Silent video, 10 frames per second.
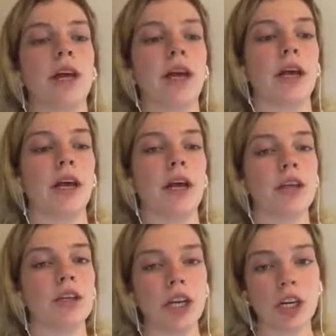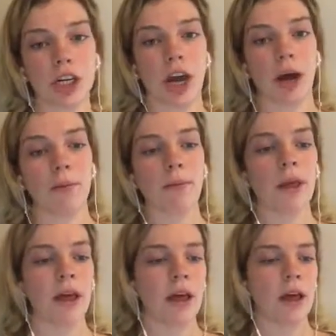a gender gap.
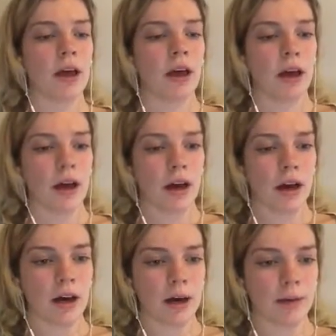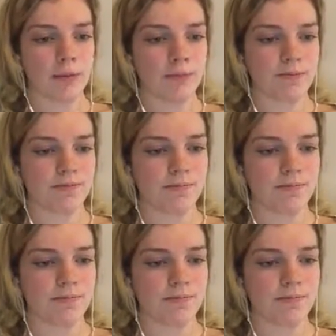Um,